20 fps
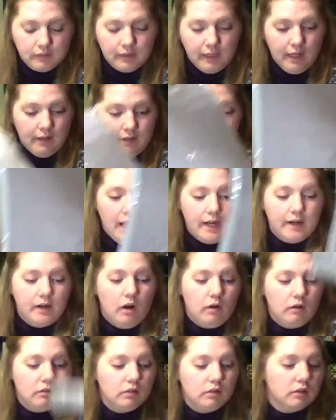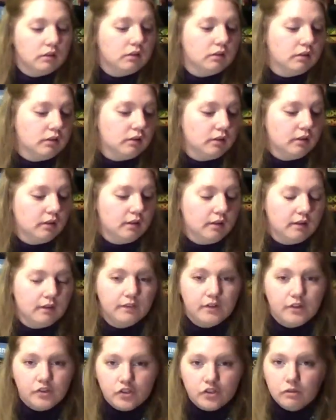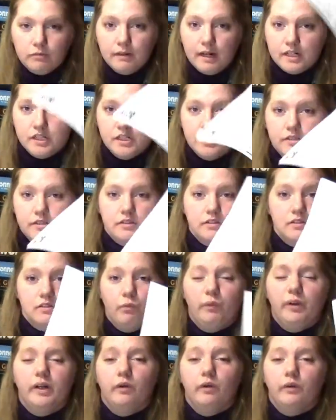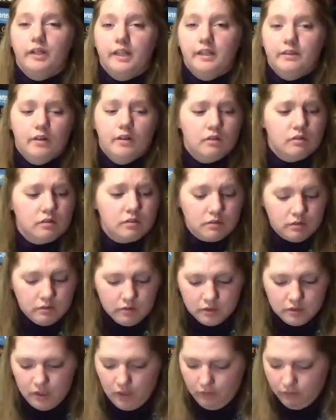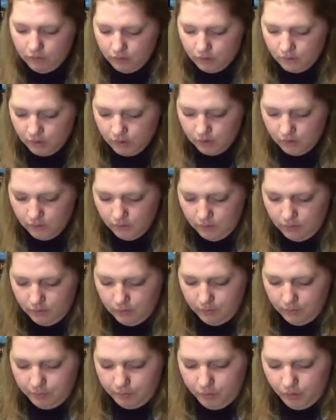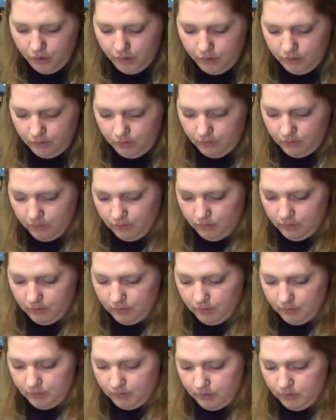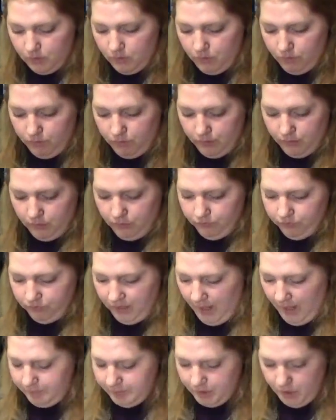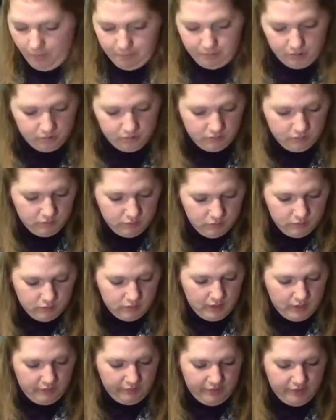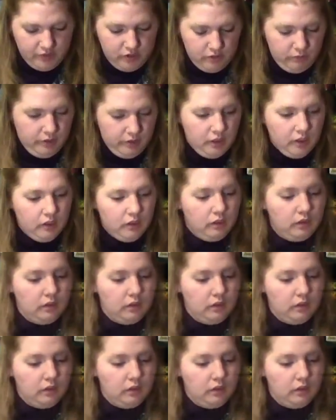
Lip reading: Yeah, I know. There's directions. We don't need those. So, you put the little flaps up. I got 2 here.